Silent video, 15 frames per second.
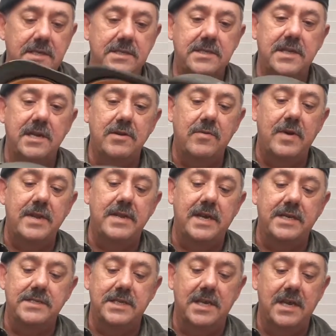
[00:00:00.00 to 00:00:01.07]
done quite
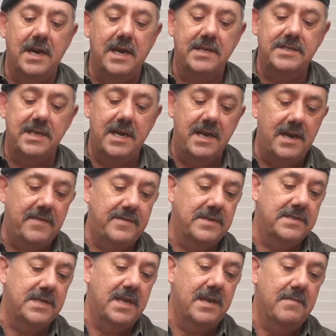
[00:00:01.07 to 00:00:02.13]
nicely, I have to
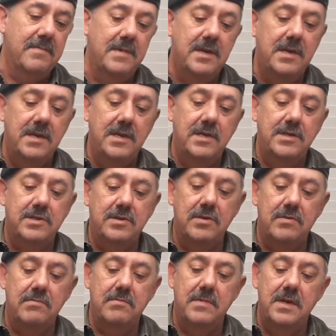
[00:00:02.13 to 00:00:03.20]
say.
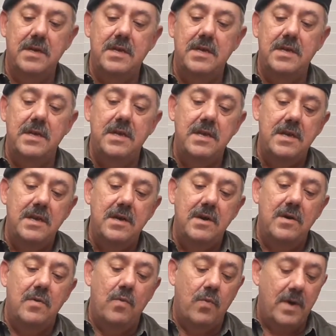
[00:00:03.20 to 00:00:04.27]
So
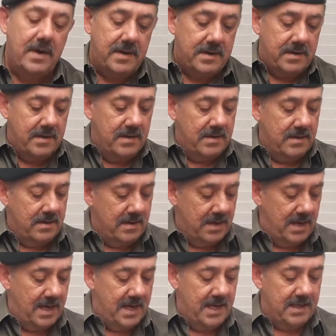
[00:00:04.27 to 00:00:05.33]
what
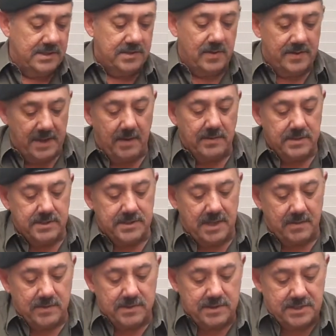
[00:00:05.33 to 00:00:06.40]
I had, so that
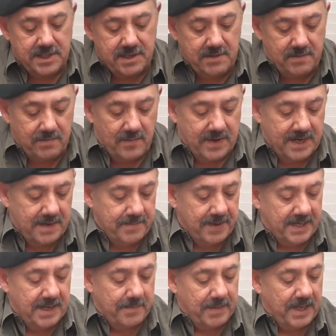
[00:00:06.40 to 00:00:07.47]
was the one I
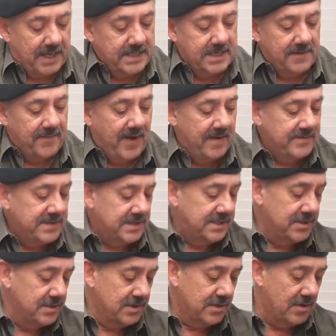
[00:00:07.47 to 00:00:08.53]
picked up, like I said, 5 or 6
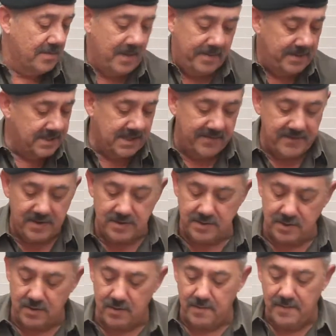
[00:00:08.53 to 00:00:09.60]
years ago, maybe 7 years
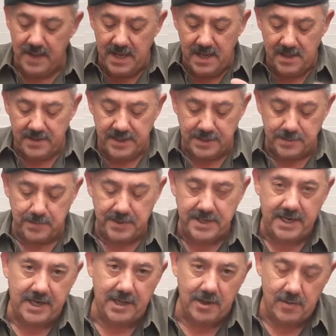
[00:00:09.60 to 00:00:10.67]
ago. This
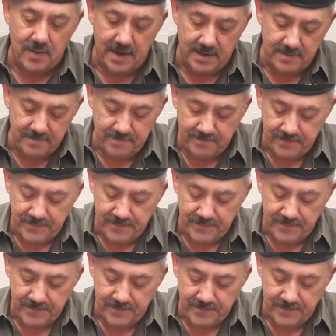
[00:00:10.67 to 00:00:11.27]
particular one